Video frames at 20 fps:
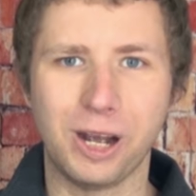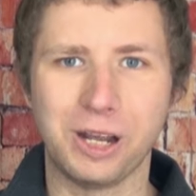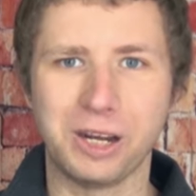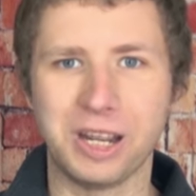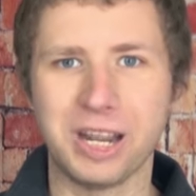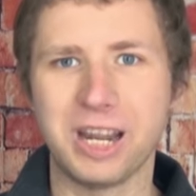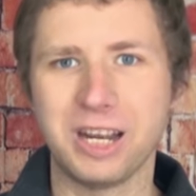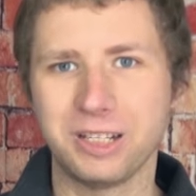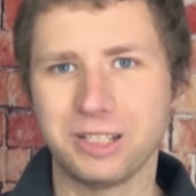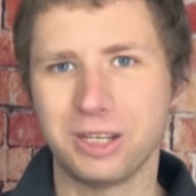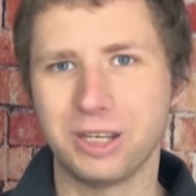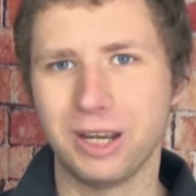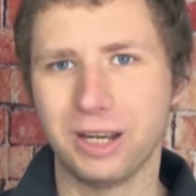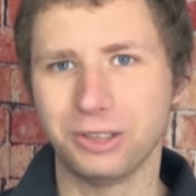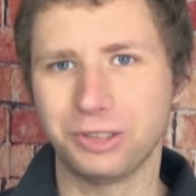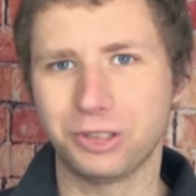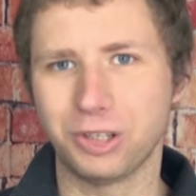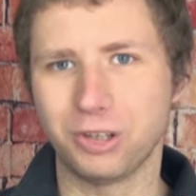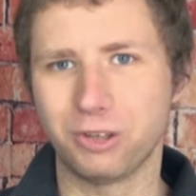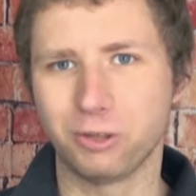on A T
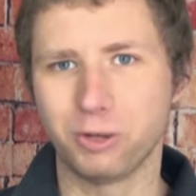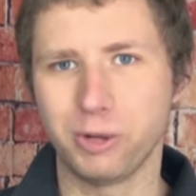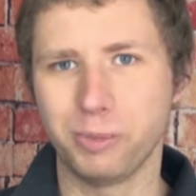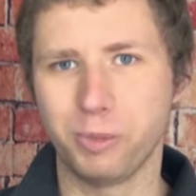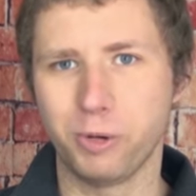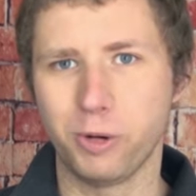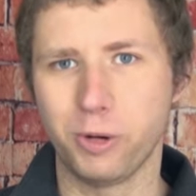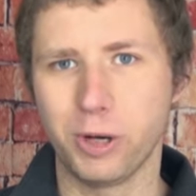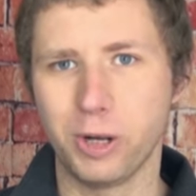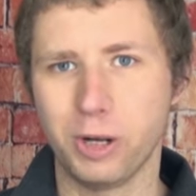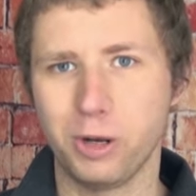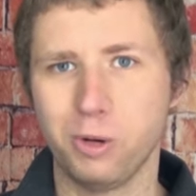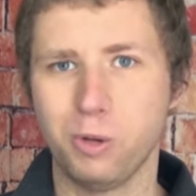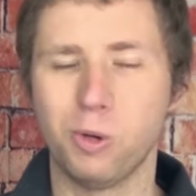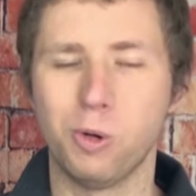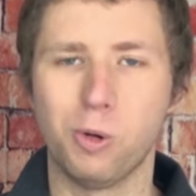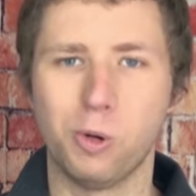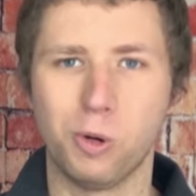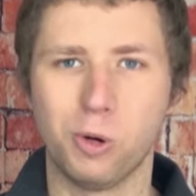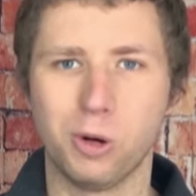S C three point oh
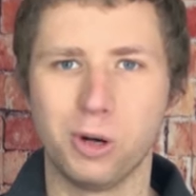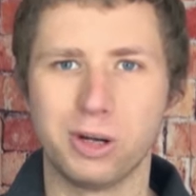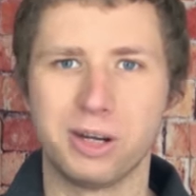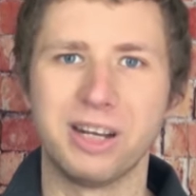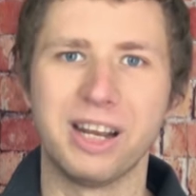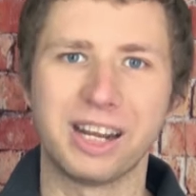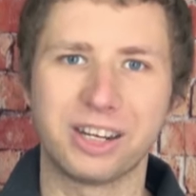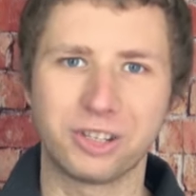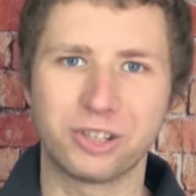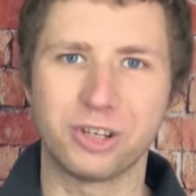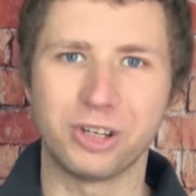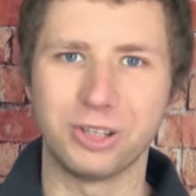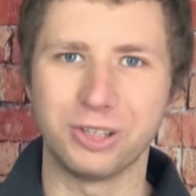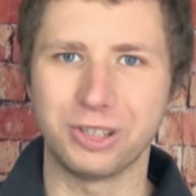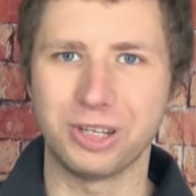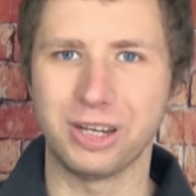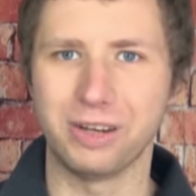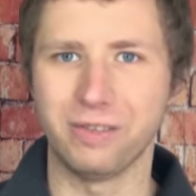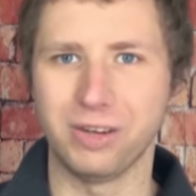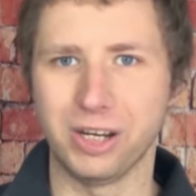or NextGen
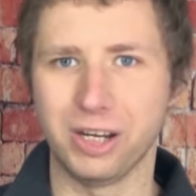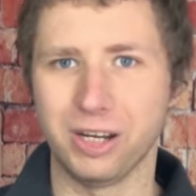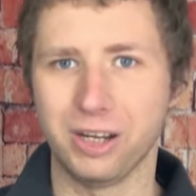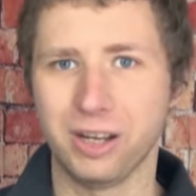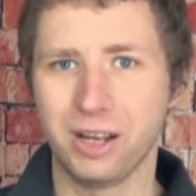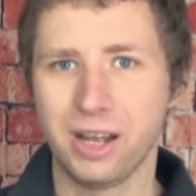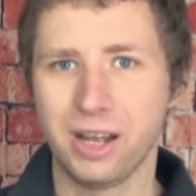T V.